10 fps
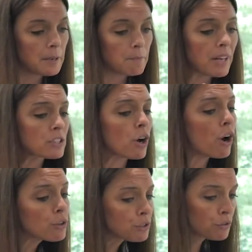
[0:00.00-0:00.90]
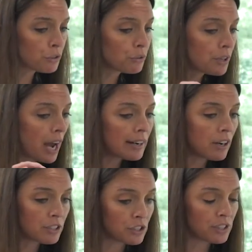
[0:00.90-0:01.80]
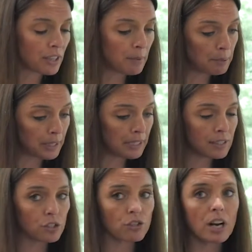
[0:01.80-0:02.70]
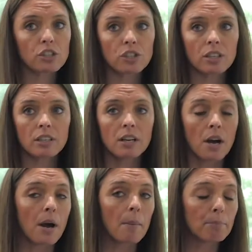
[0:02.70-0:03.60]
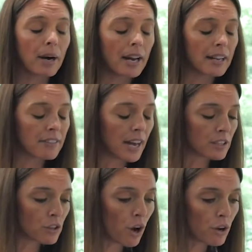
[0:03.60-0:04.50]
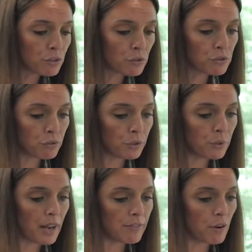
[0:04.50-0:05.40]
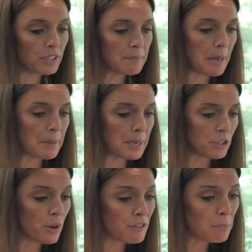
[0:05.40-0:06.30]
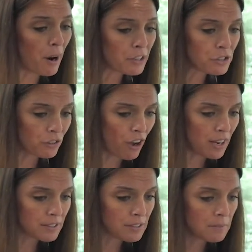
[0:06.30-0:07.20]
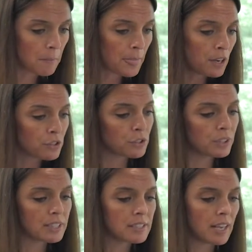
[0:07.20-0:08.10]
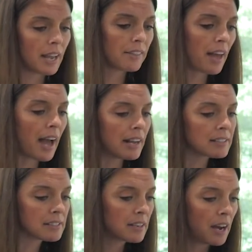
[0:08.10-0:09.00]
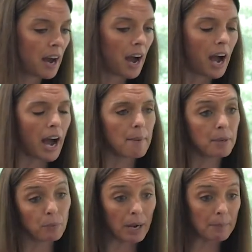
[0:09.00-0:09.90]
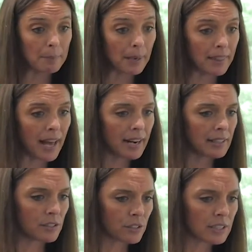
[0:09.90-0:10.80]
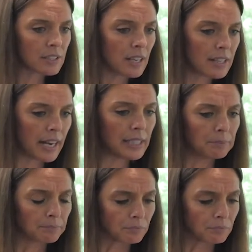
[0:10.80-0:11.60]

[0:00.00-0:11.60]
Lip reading: That's also true not on just a complete destruction, but that is also true if only maybe you have a partial loss. So let's say that, and what I mean by that is, let's say that